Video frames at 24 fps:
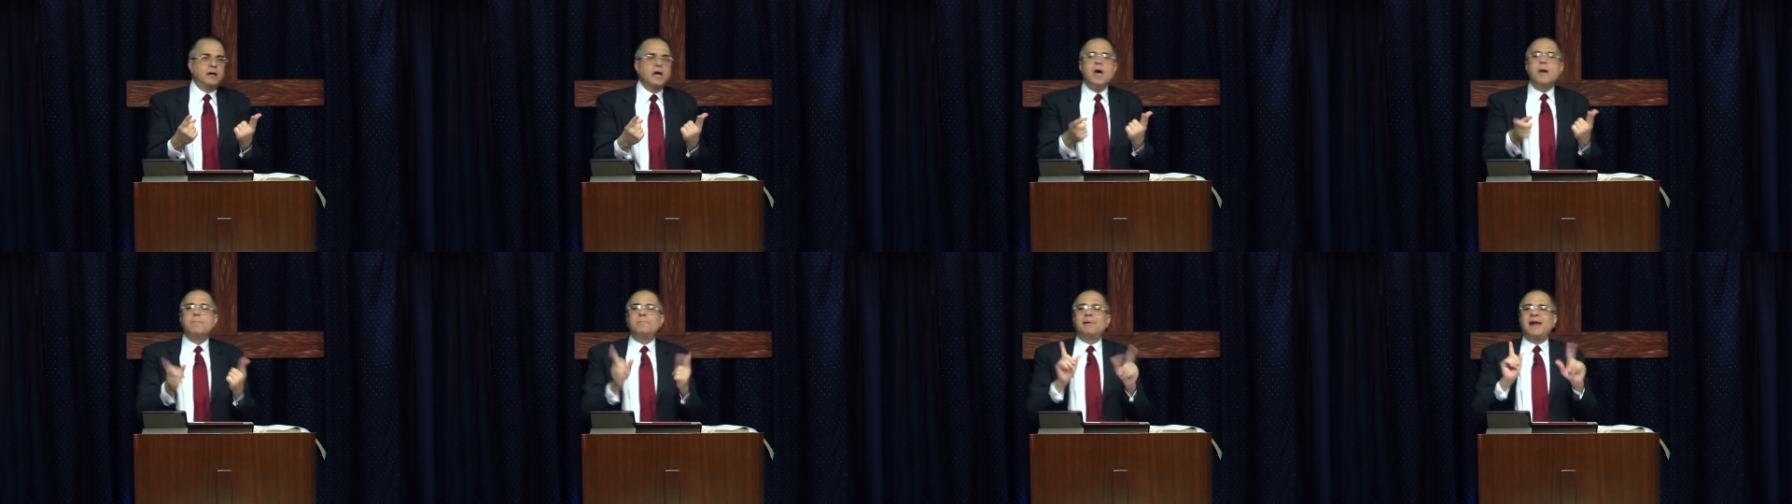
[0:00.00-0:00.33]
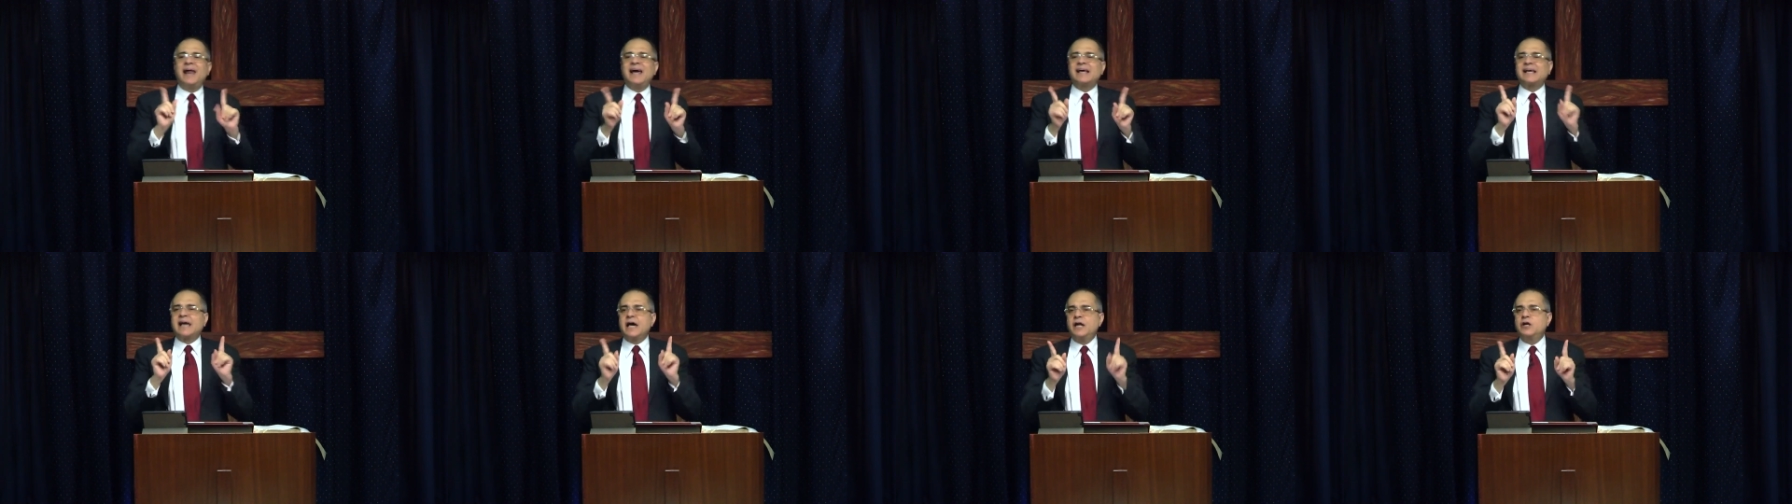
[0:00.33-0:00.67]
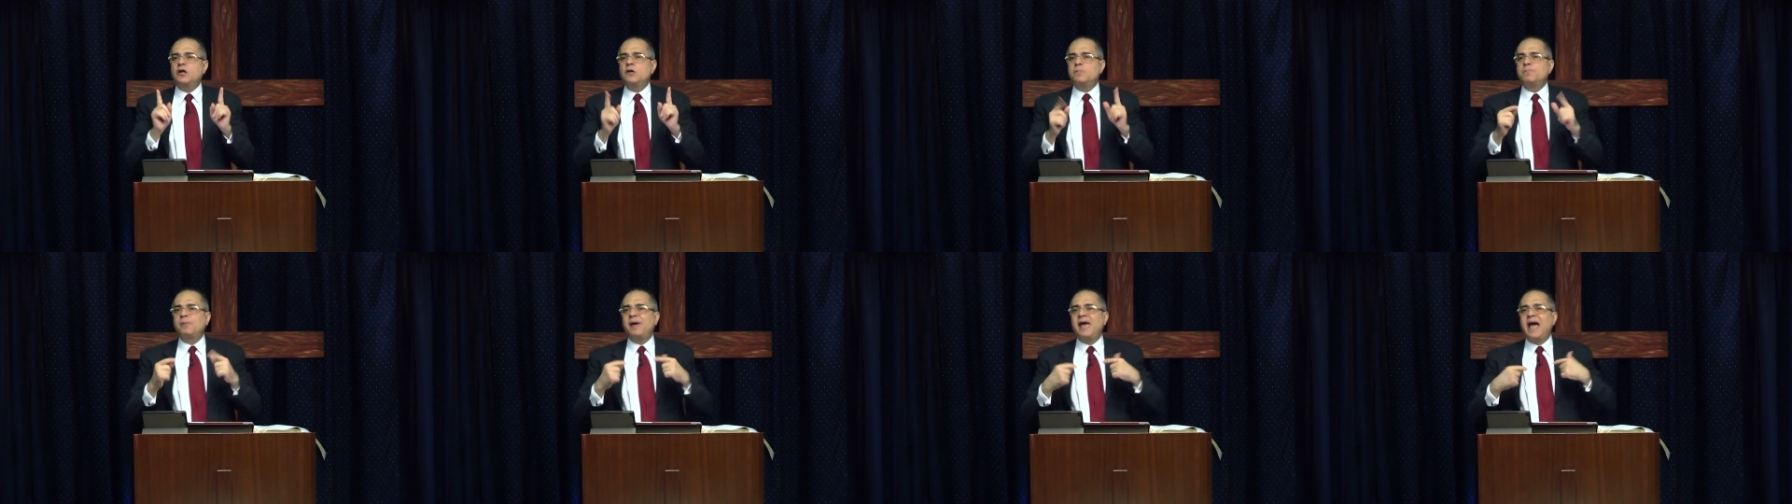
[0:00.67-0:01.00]
but I cannot
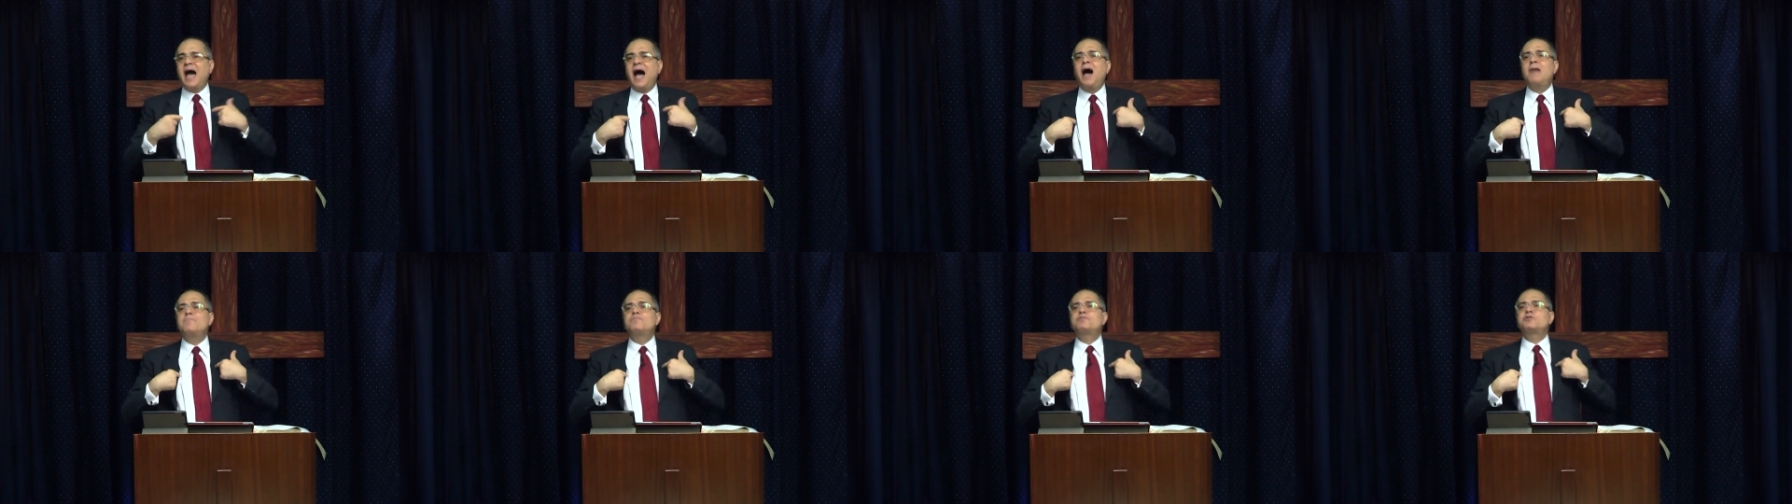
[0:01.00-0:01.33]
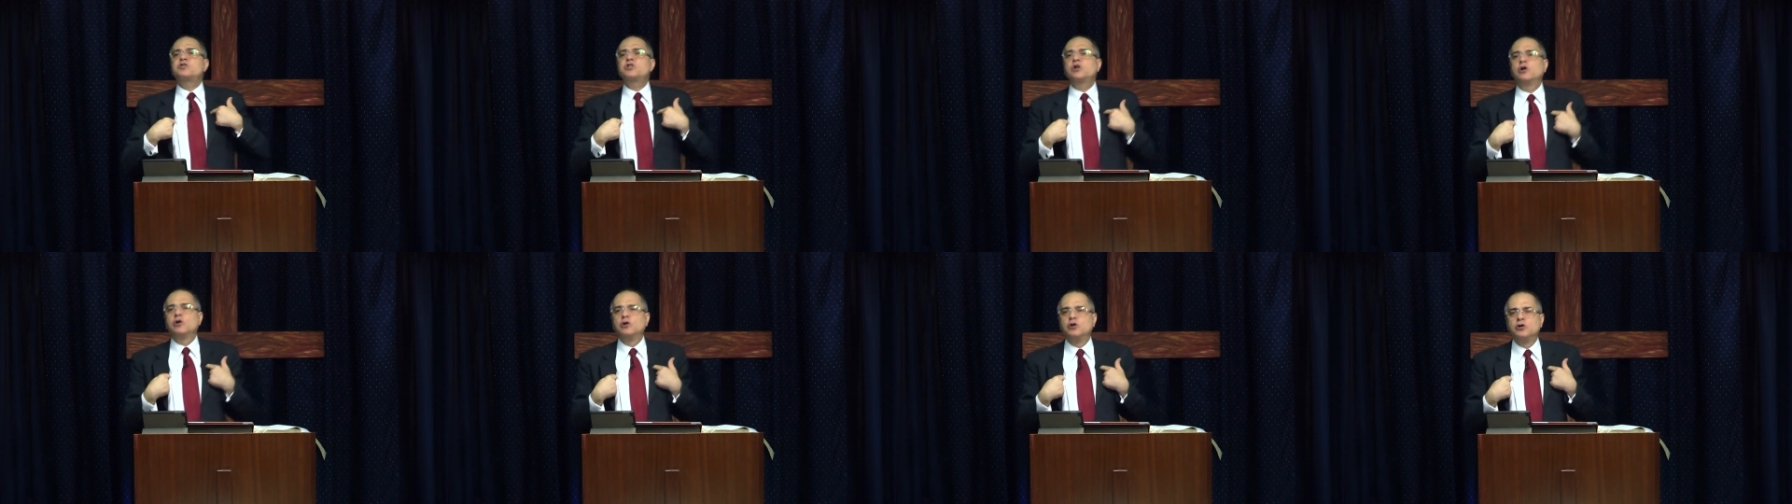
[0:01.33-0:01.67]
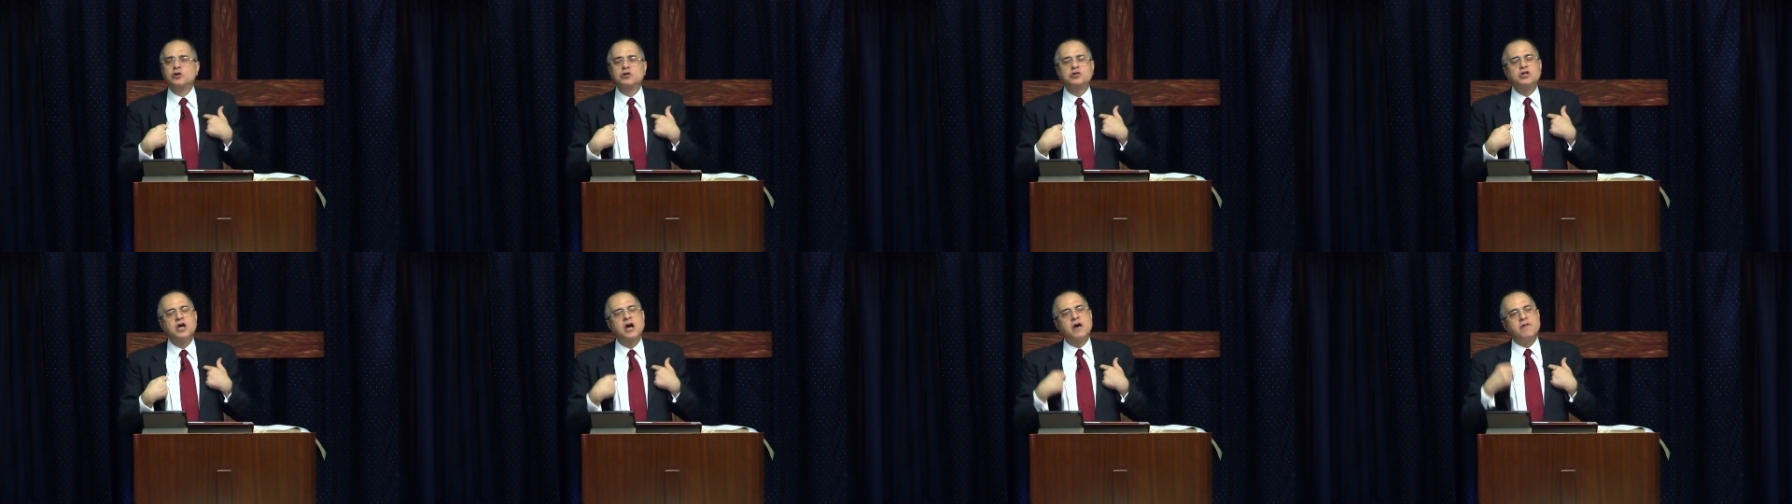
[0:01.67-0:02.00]
be
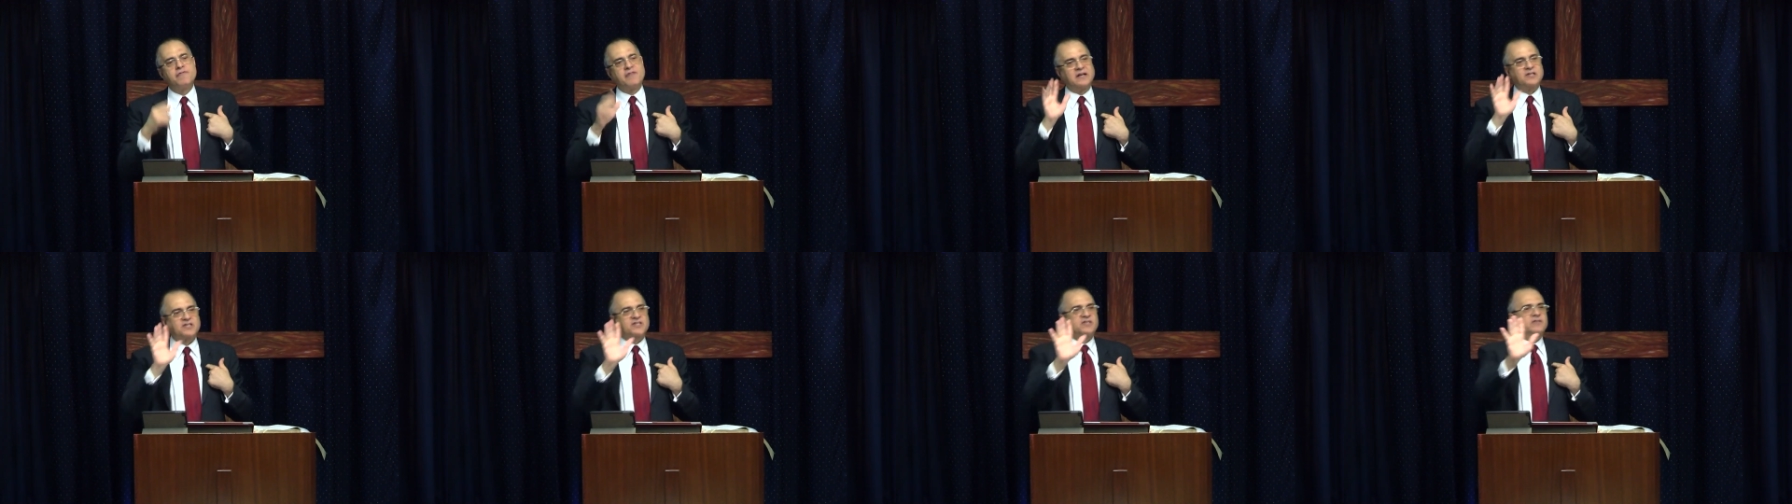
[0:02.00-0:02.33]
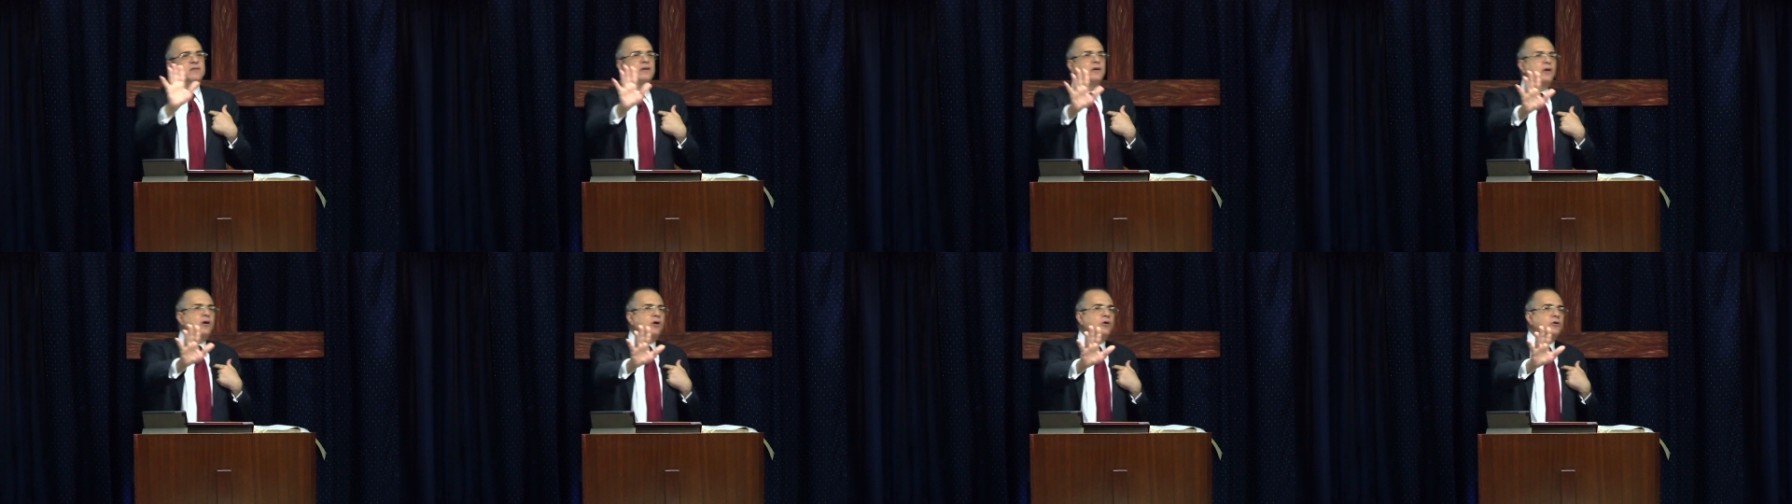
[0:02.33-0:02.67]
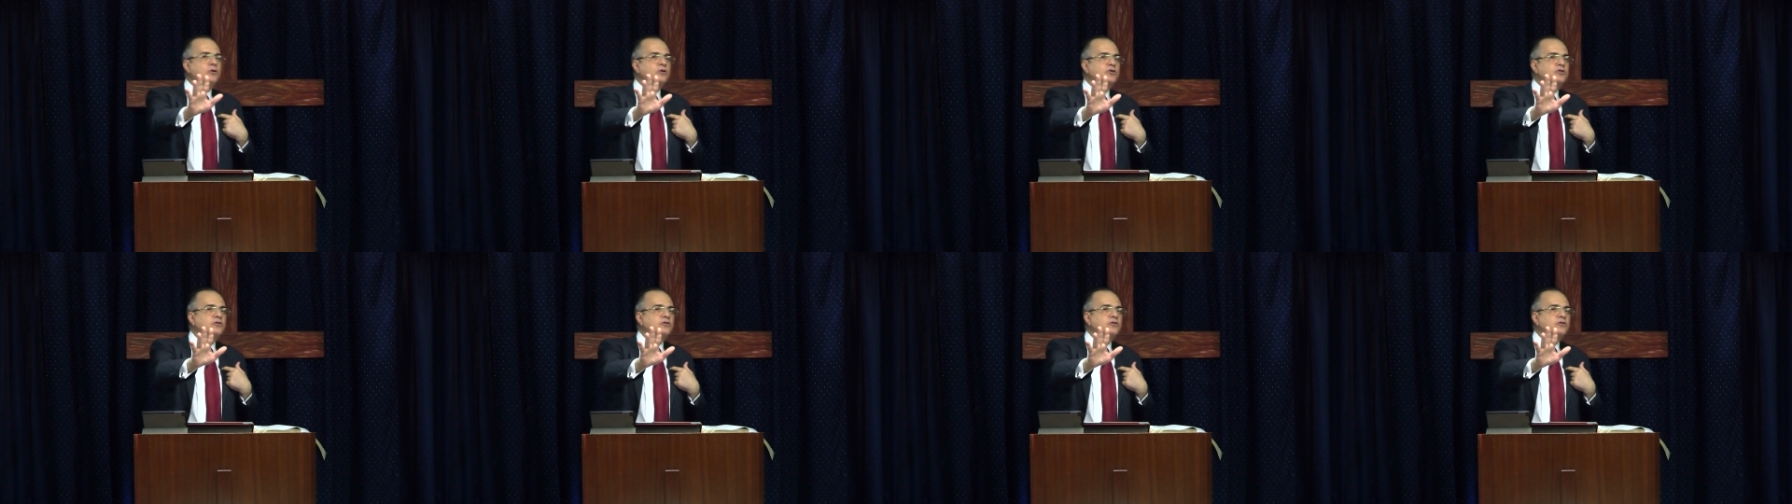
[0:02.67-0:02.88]
absolute. That's the Lord.